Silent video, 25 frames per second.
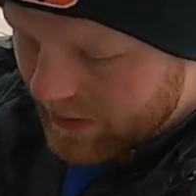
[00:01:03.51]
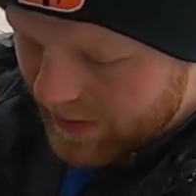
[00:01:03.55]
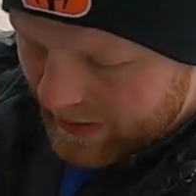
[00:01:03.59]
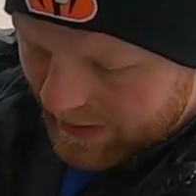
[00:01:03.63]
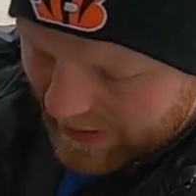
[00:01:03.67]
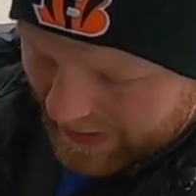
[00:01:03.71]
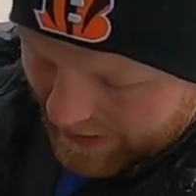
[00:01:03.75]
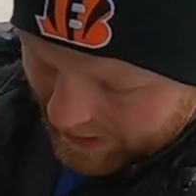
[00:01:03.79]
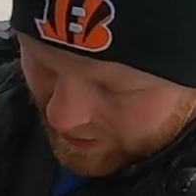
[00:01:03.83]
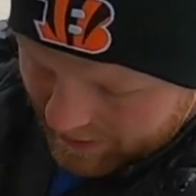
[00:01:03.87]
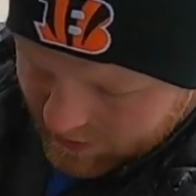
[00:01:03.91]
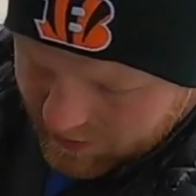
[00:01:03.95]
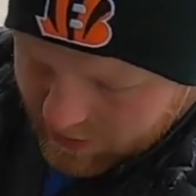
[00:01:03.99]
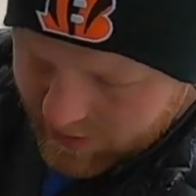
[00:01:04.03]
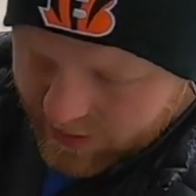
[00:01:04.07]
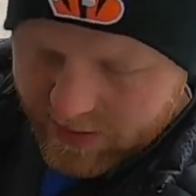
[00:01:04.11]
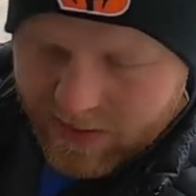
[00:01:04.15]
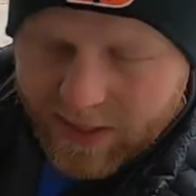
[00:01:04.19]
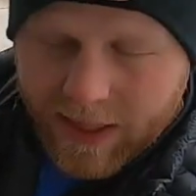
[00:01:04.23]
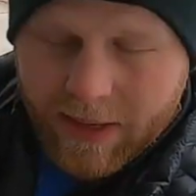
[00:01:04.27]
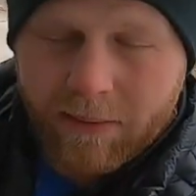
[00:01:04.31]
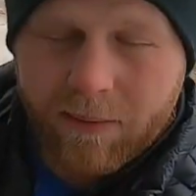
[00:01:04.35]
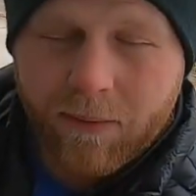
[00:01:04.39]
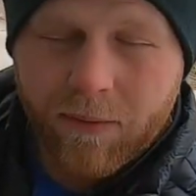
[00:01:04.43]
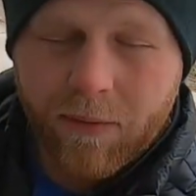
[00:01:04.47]
and that goes the
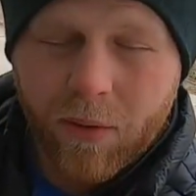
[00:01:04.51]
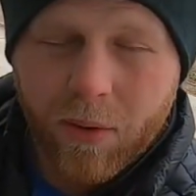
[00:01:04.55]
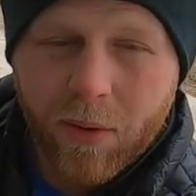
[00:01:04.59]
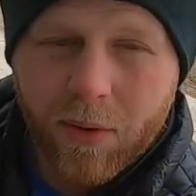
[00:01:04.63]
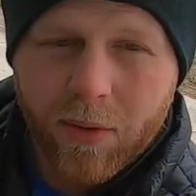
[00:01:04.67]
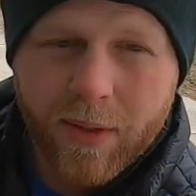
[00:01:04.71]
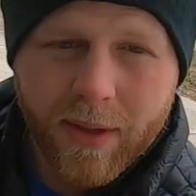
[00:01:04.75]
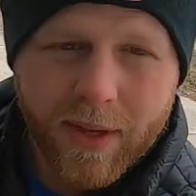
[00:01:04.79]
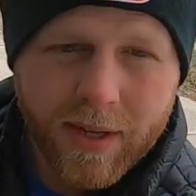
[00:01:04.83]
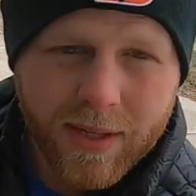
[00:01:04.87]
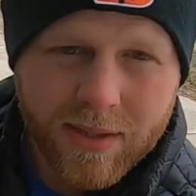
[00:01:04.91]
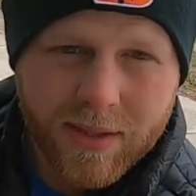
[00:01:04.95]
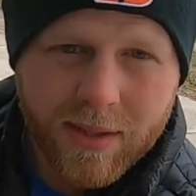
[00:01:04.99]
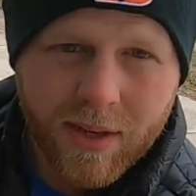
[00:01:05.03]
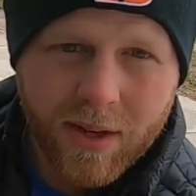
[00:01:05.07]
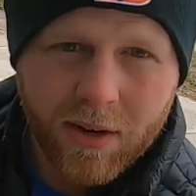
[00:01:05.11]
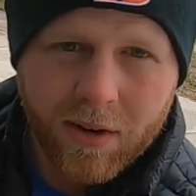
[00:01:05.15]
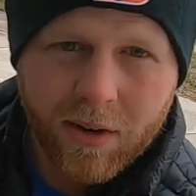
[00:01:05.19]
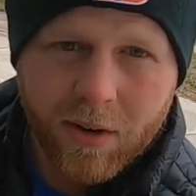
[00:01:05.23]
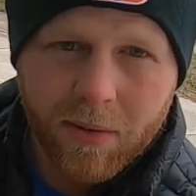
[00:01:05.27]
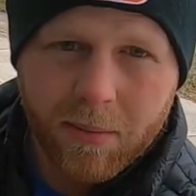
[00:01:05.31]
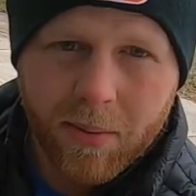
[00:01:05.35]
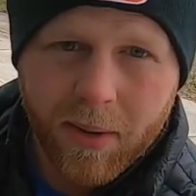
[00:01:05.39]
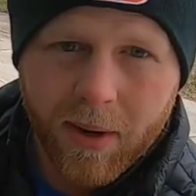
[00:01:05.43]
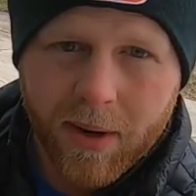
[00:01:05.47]
same for this
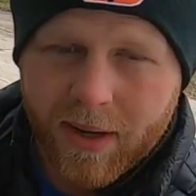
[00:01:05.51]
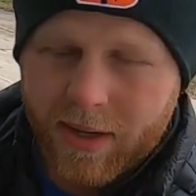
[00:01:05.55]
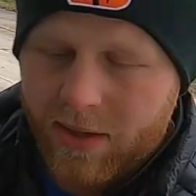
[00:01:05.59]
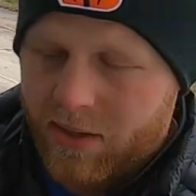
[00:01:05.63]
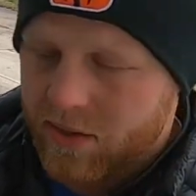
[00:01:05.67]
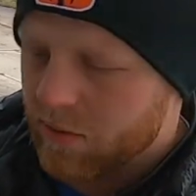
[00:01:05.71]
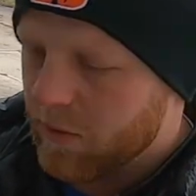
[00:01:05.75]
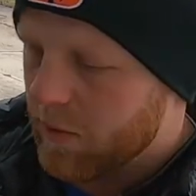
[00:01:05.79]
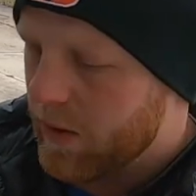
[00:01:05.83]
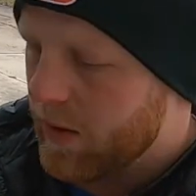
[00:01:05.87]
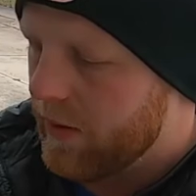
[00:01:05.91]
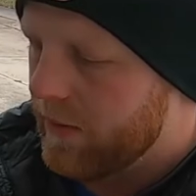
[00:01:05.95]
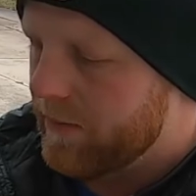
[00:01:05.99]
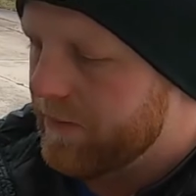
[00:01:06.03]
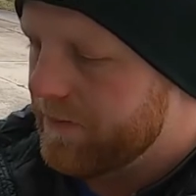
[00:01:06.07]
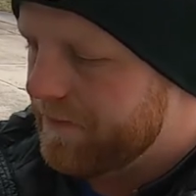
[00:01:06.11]
Unger bucket as well.